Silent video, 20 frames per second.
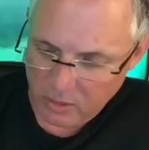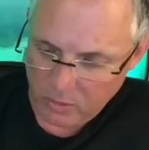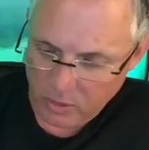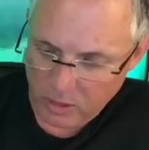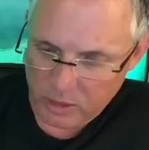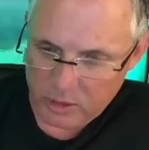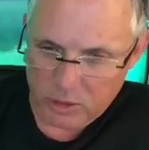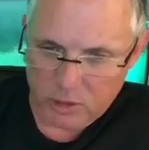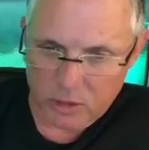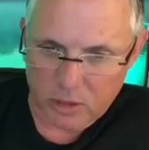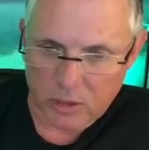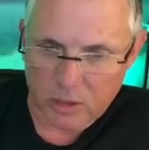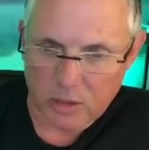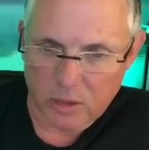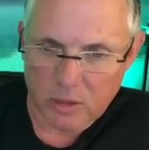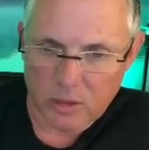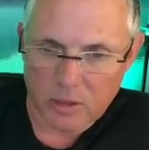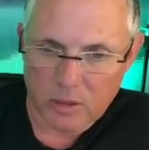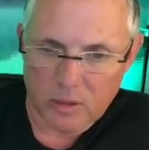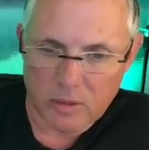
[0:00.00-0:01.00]
reached
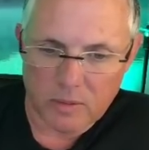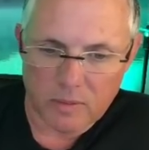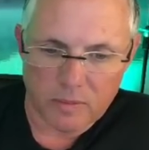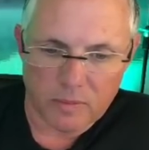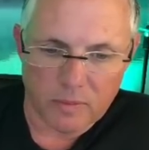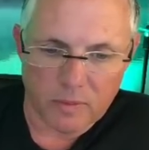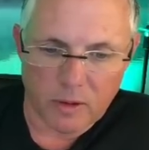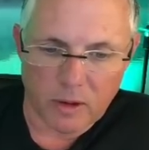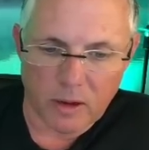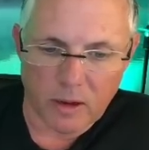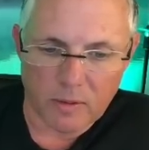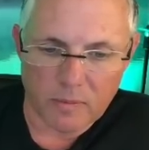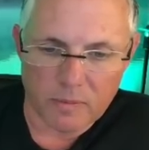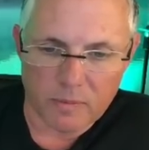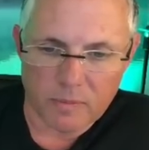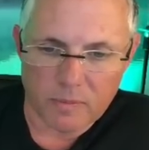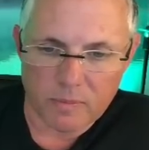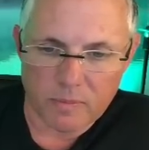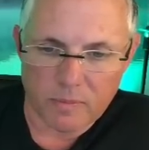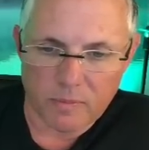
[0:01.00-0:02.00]
uh,
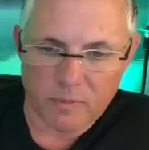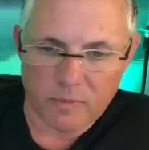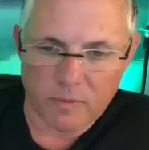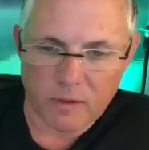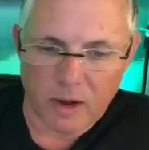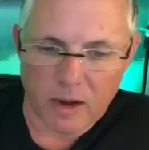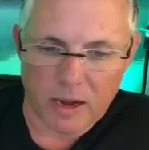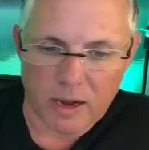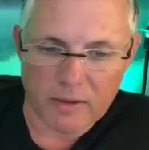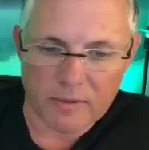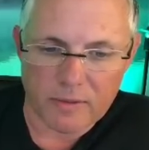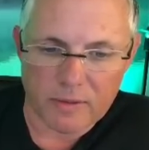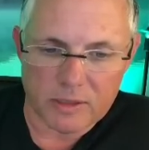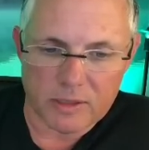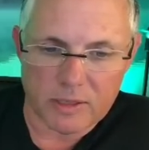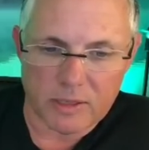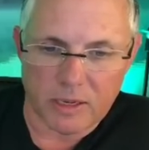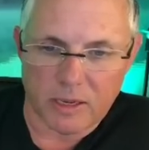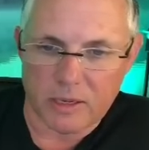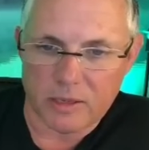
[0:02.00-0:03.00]
five
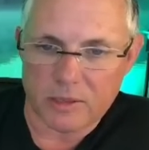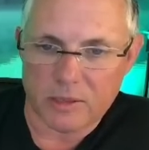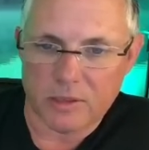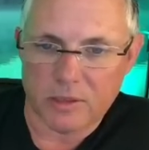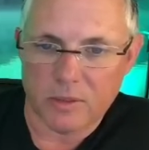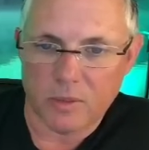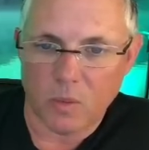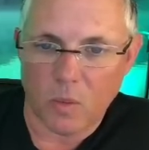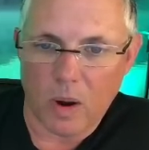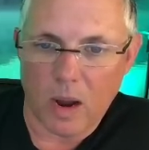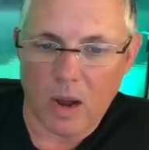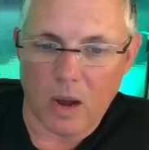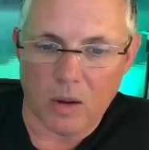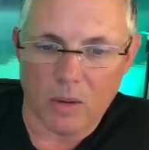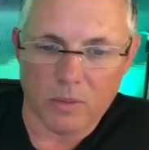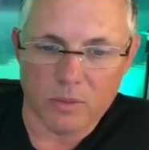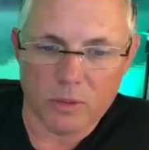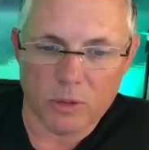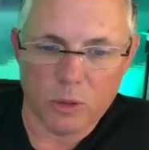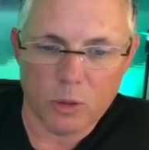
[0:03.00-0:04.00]
cents.
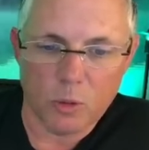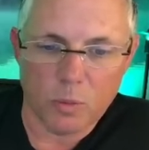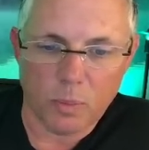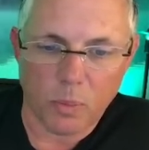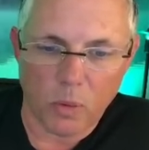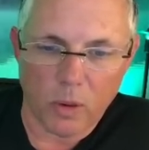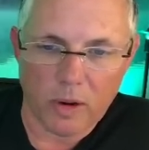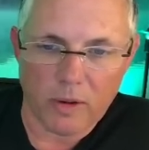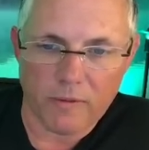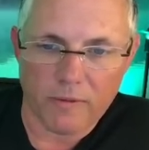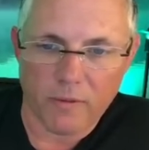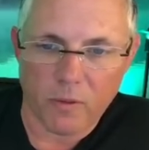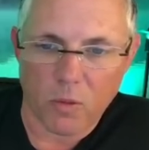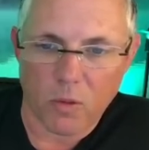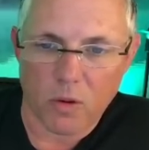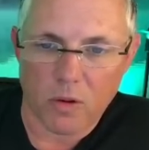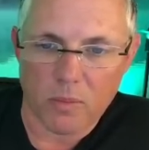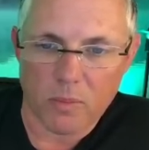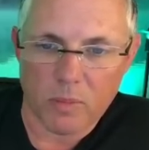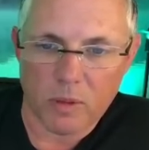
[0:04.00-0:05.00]
Wow,
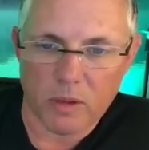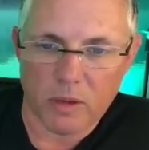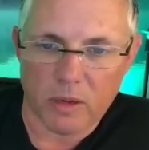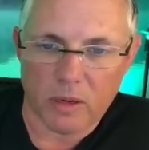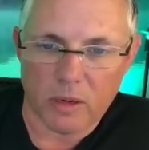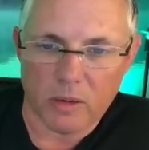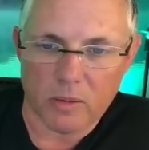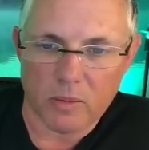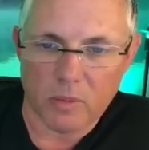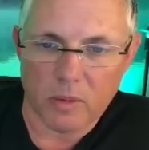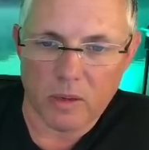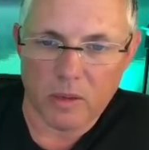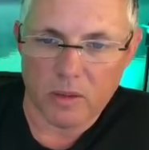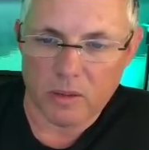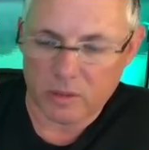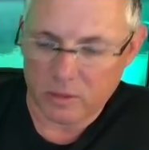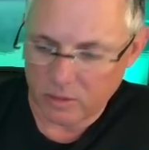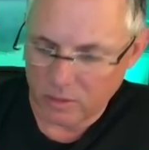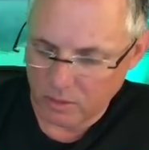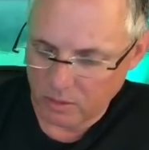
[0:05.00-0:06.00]
2.4 million. Well,
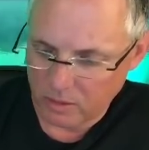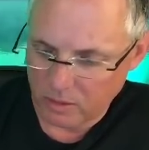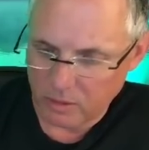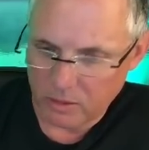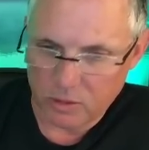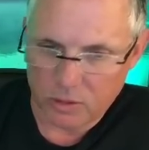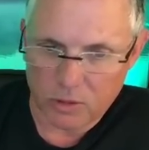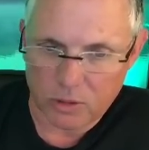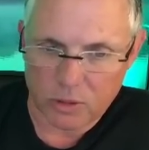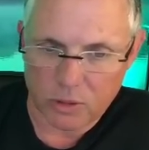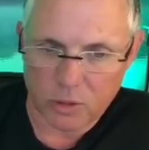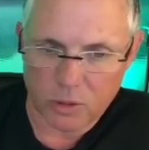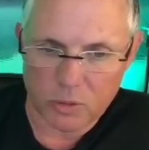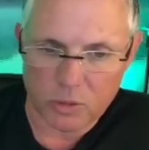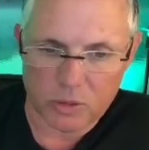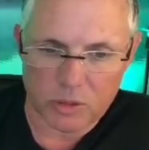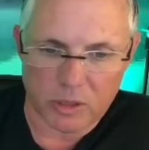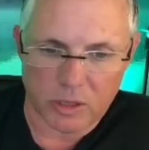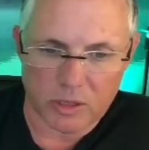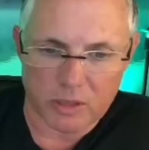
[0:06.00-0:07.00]
let's look at two
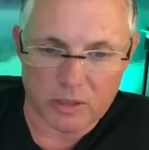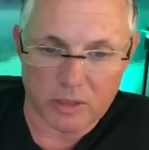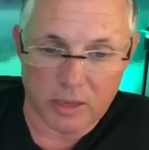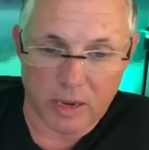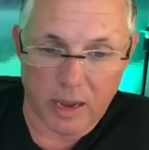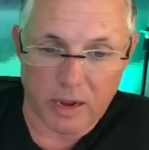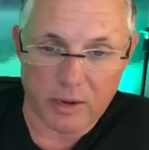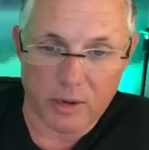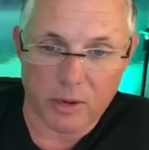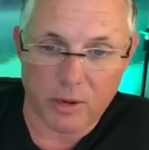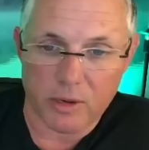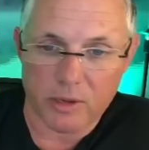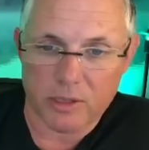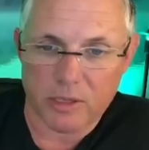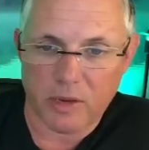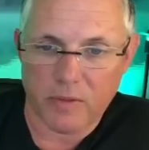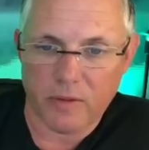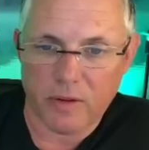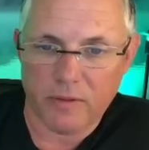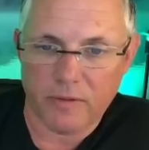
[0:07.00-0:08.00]
cents,
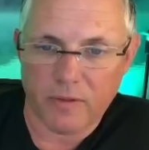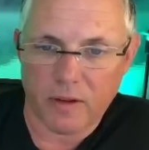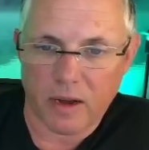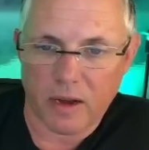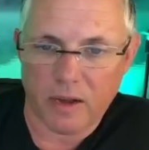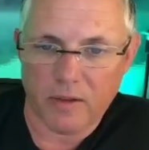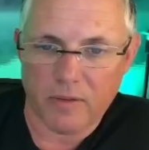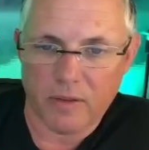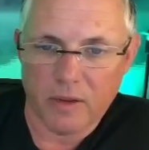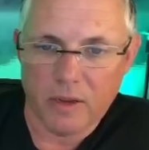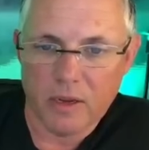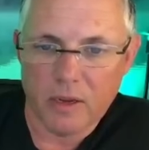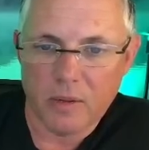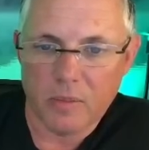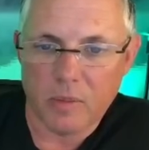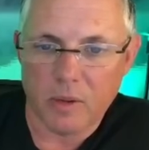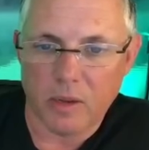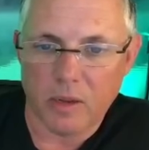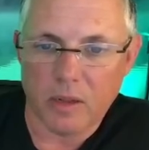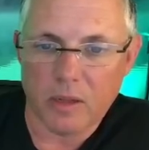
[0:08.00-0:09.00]
975
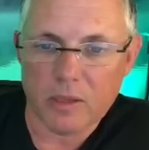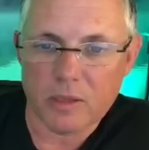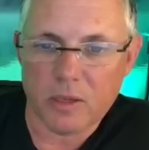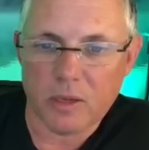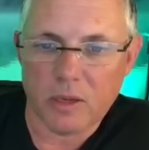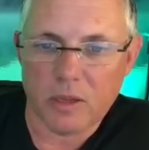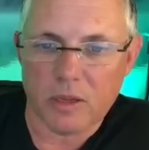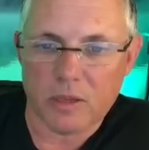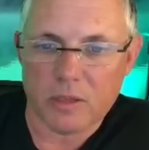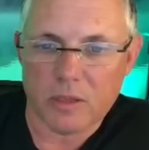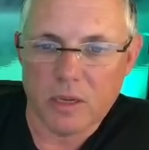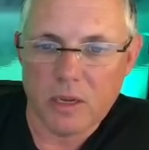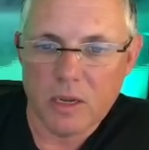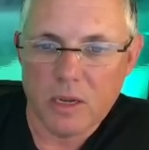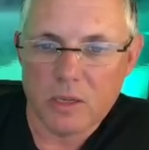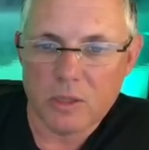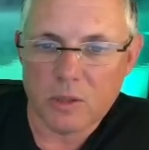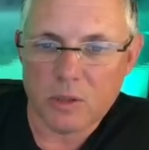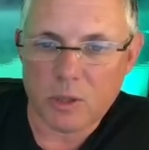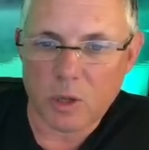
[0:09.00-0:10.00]
million. Let's look at this.
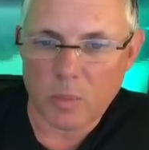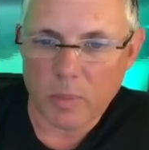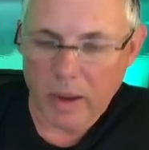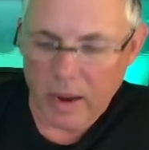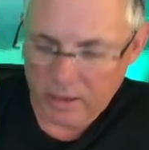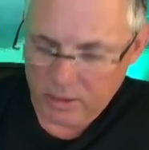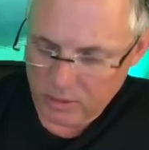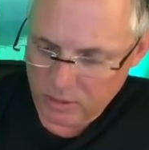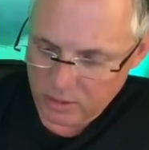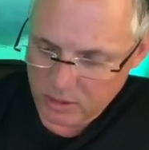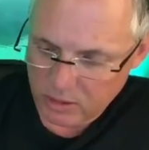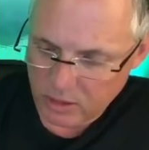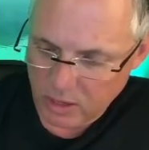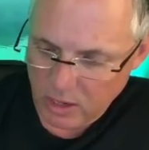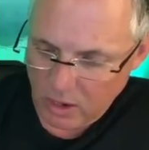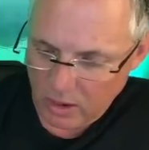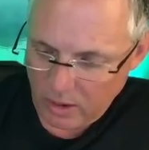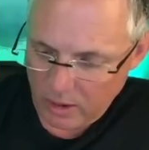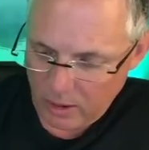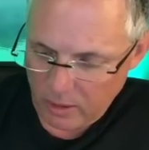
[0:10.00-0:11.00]
So let's go back to this
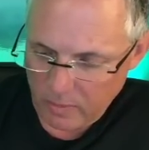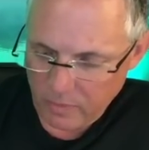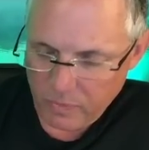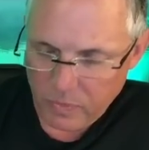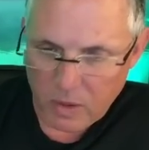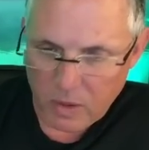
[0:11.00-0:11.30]
scenario.